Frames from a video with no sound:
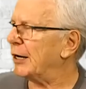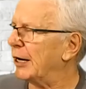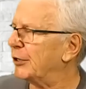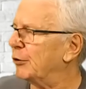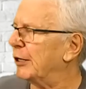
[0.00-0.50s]

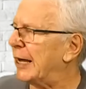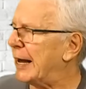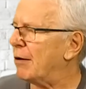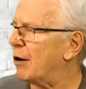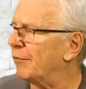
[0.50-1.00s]
Like you can get
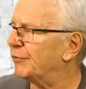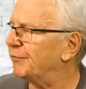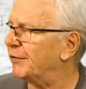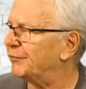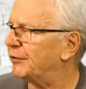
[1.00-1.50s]
out after
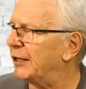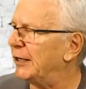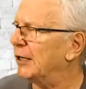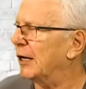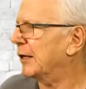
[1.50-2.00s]

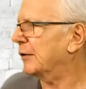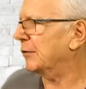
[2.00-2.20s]
15, like